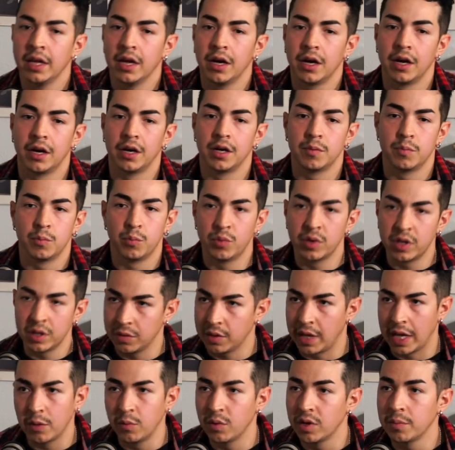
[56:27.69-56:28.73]
um, one
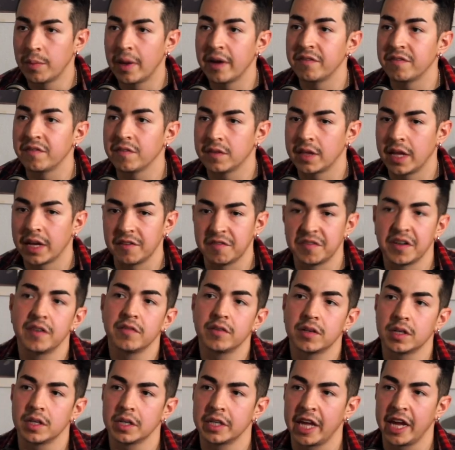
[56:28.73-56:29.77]
like one of my like
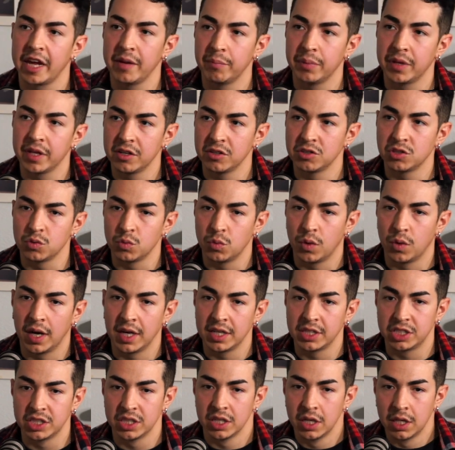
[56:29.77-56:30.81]
favorite game players to
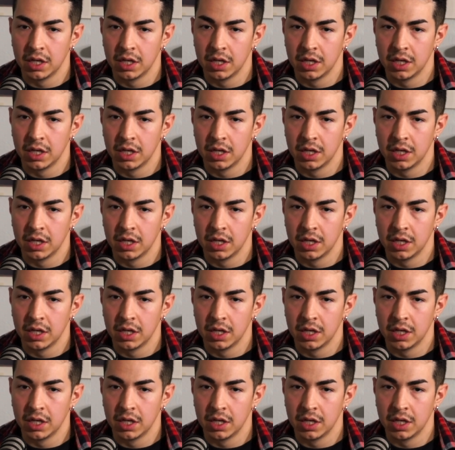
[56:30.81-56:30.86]
watch.